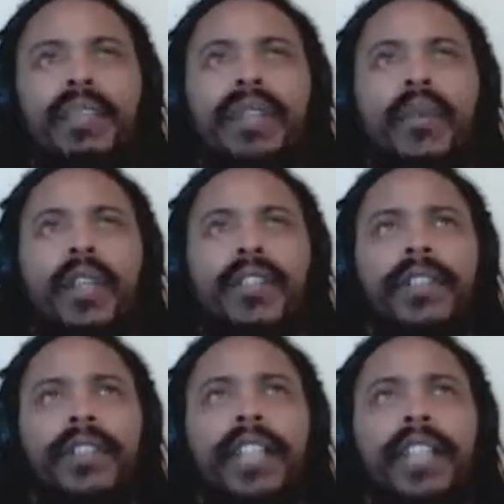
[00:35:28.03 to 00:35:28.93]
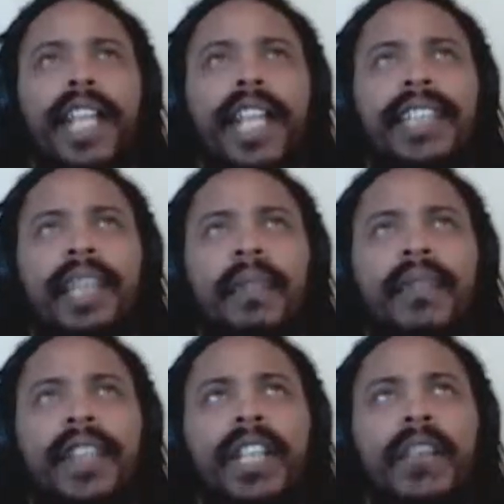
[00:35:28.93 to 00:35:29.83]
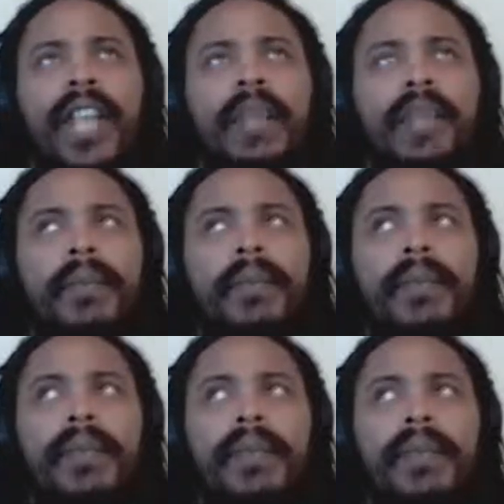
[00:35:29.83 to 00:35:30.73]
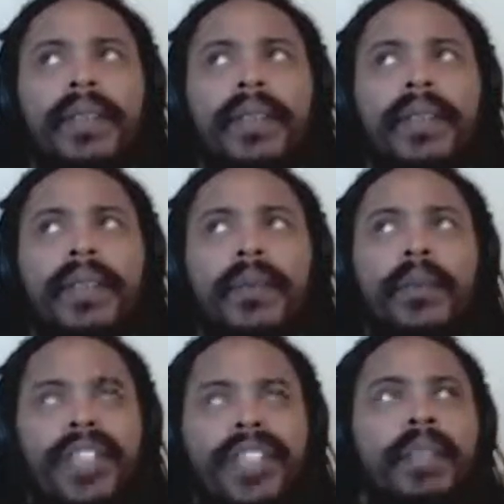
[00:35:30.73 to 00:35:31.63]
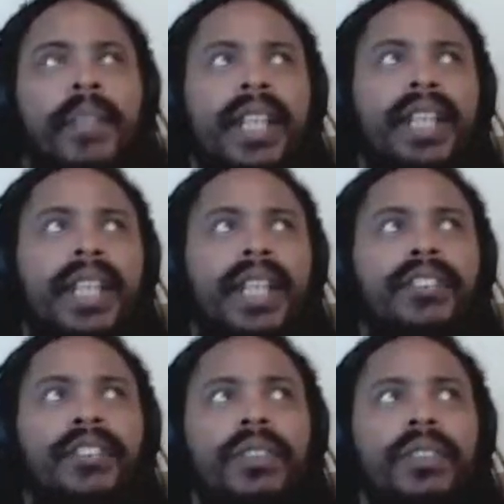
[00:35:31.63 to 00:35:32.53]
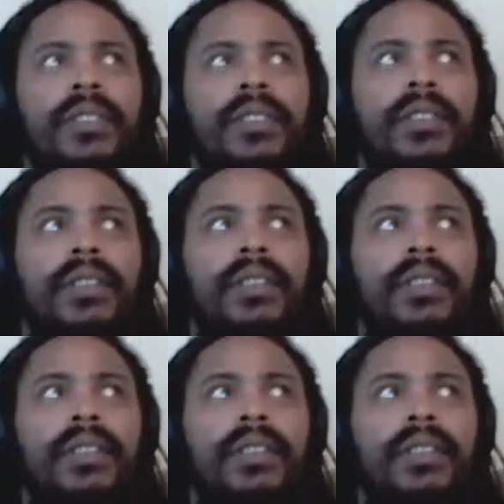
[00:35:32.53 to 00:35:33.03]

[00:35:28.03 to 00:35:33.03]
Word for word: Which makes me wonder, could I set up a video game within a meditation?